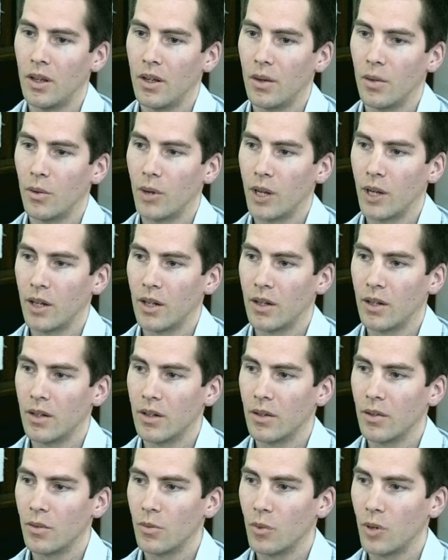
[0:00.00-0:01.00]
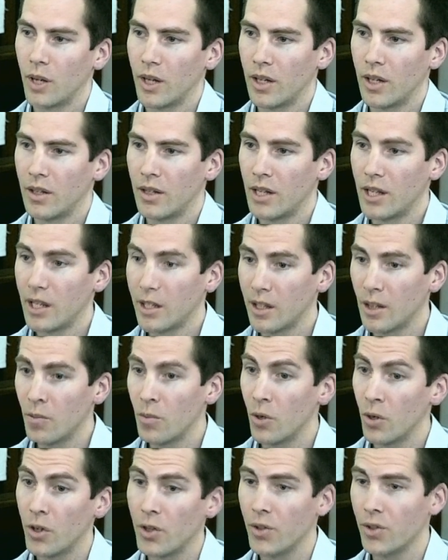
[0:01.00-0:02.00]
When helium
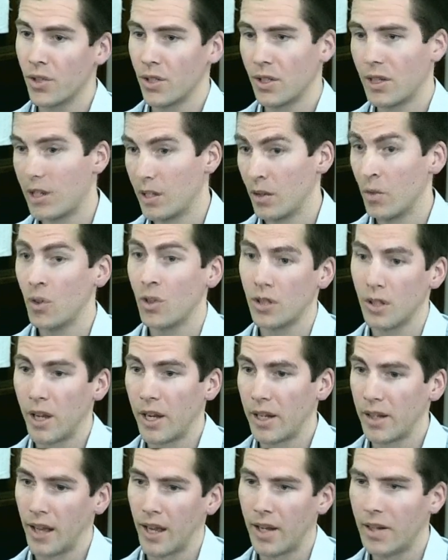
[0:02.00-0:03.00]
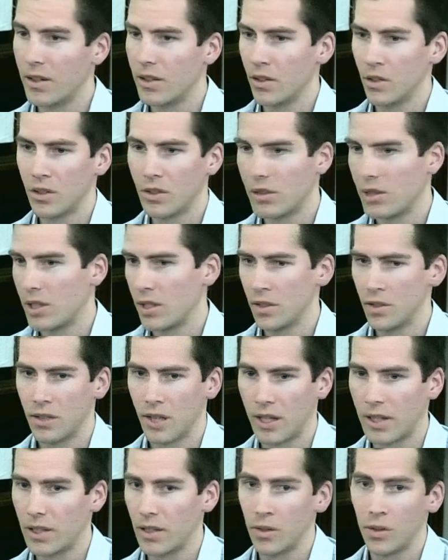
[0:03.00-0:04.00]
boils, it looks like that.
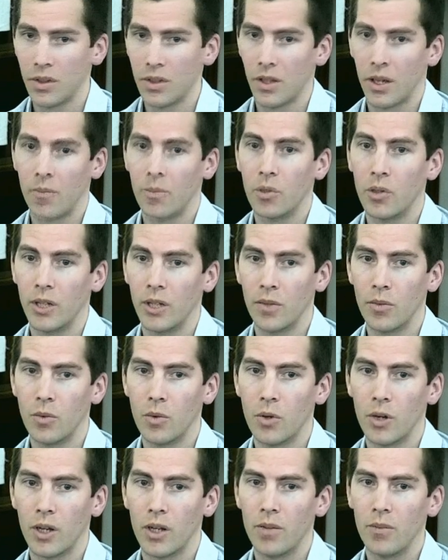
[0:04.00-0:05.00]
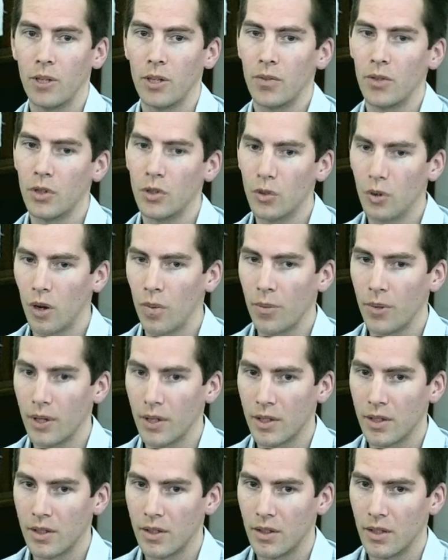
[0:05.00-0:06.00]
It looks like boiling water. But if you drop
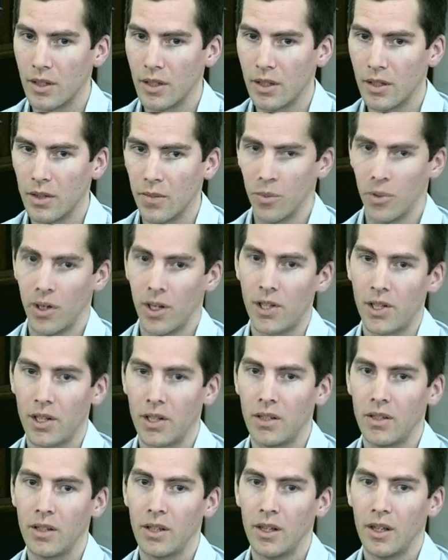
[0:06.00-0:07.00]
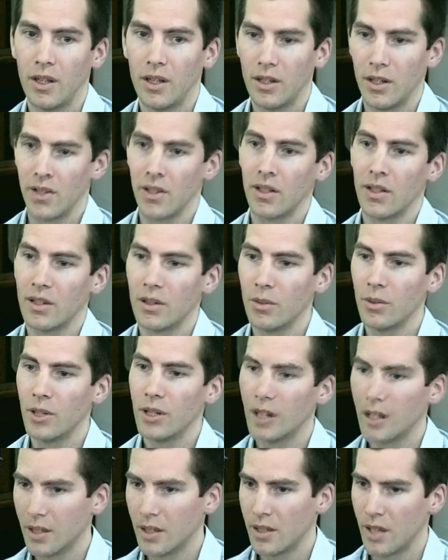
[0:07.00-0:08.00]
the pressure just a little bit
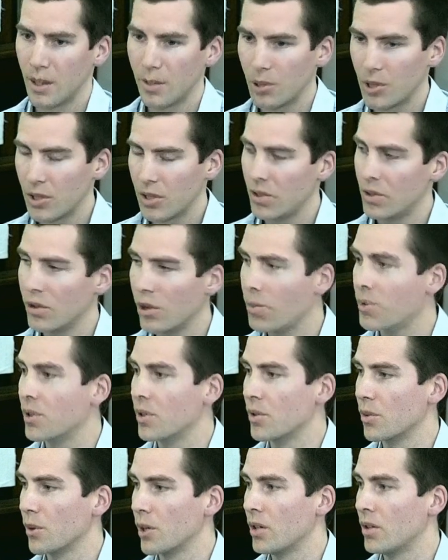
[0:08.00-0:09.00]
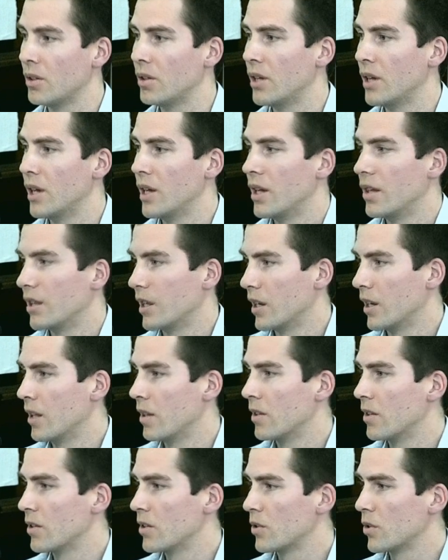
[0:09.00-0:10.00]
and the temperature drops as well, then it
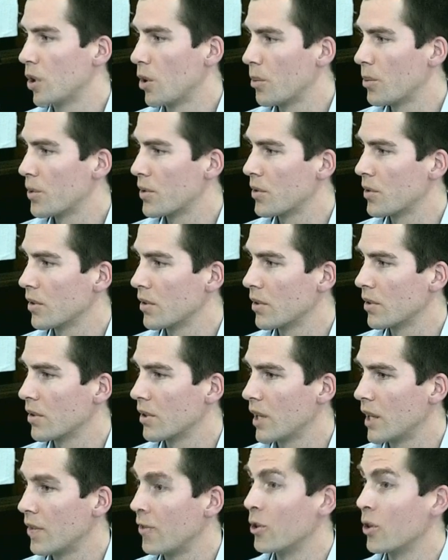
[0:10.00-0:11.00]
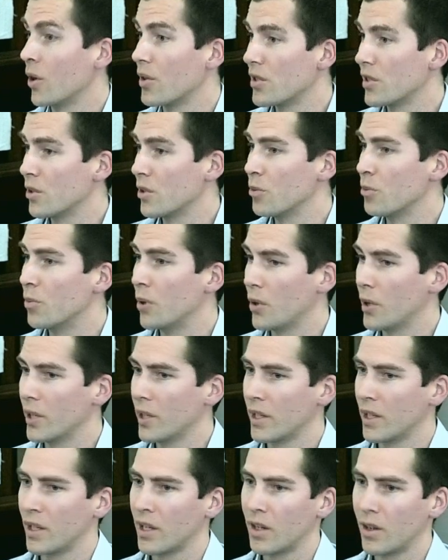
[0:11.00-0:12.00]
stops. Even though it's still
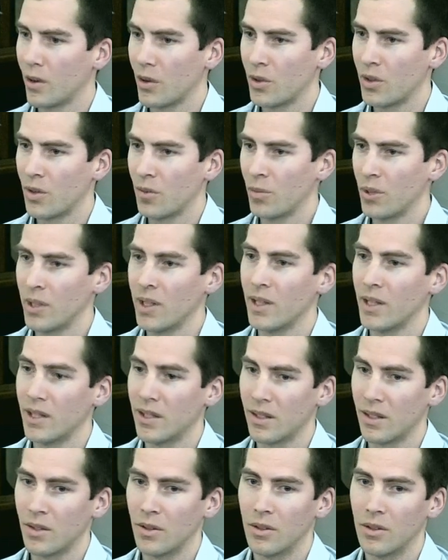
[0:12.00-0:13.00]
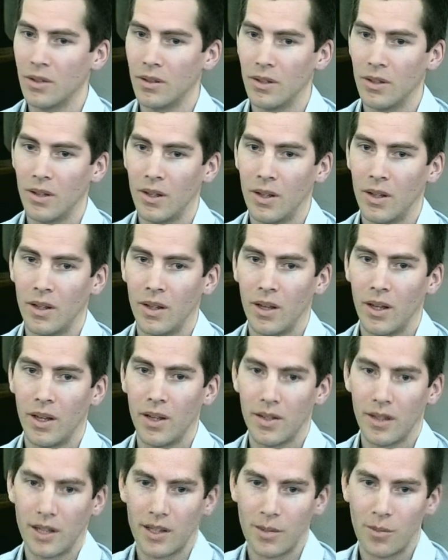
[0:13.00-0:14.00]
boiling, it goes completely still. Mm. And
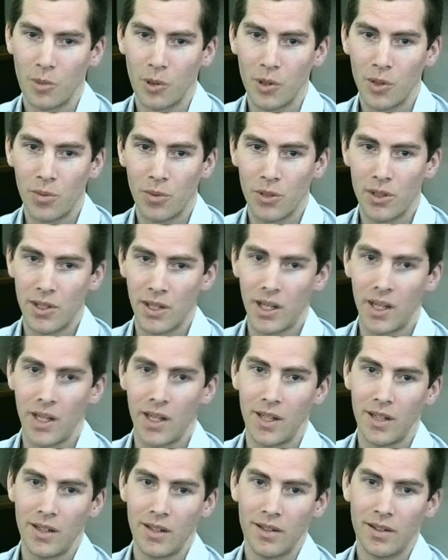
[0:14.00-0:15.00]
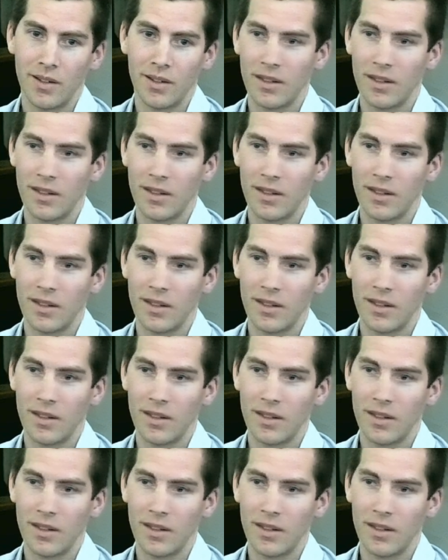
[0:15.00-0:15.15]
it's like the most pristine